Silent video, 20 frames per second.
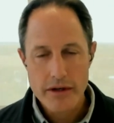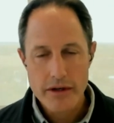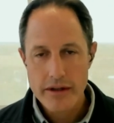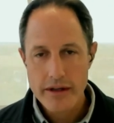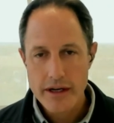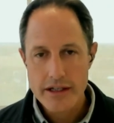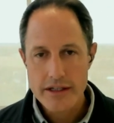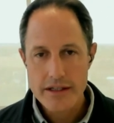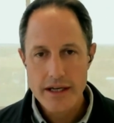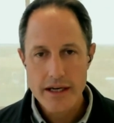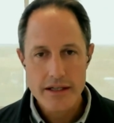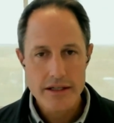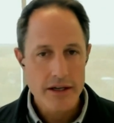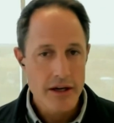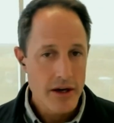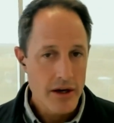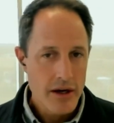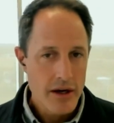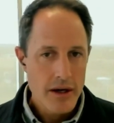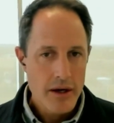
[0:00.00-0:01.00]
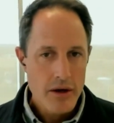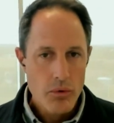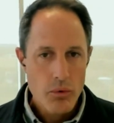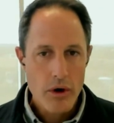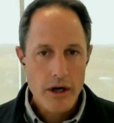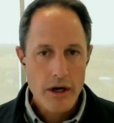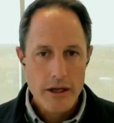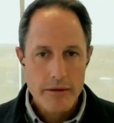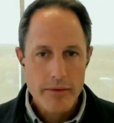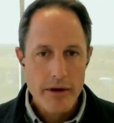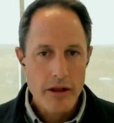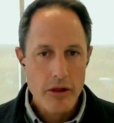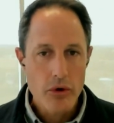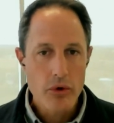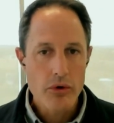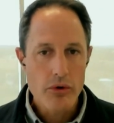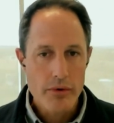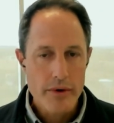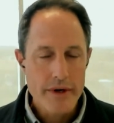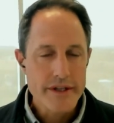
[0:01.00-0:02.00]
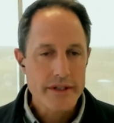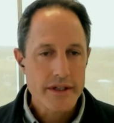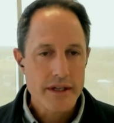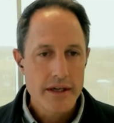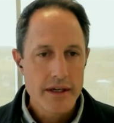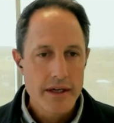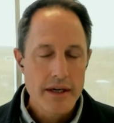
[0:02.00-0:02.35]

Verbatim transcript: of the United States. What could be lower risk?